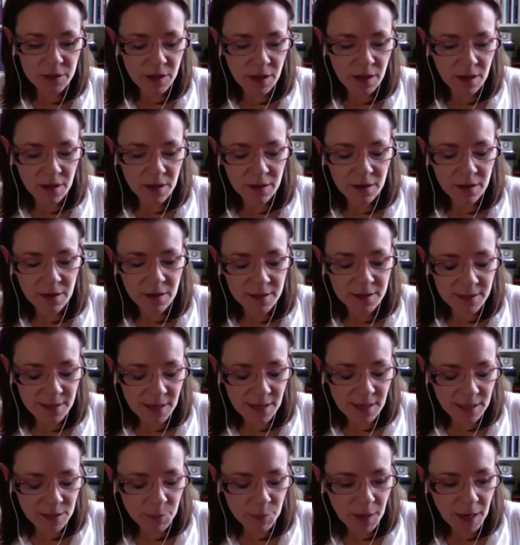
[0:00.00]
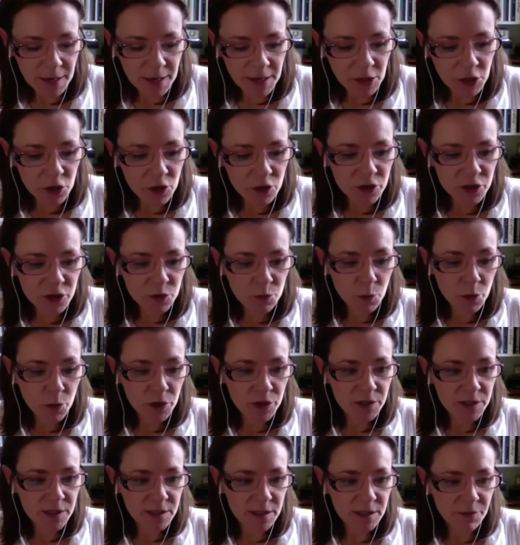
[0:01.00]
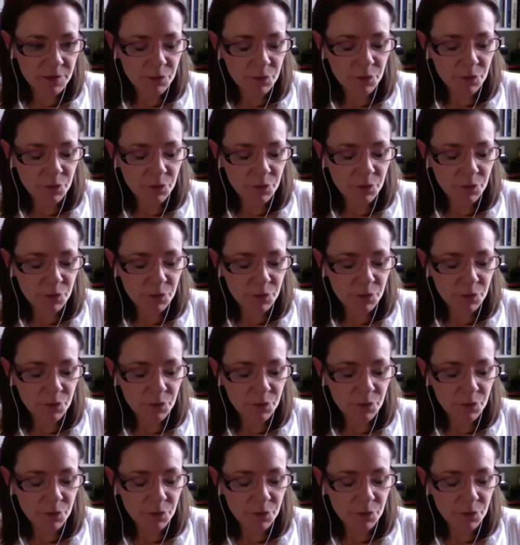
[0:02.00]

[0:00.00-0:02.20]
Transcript: and its last planning use was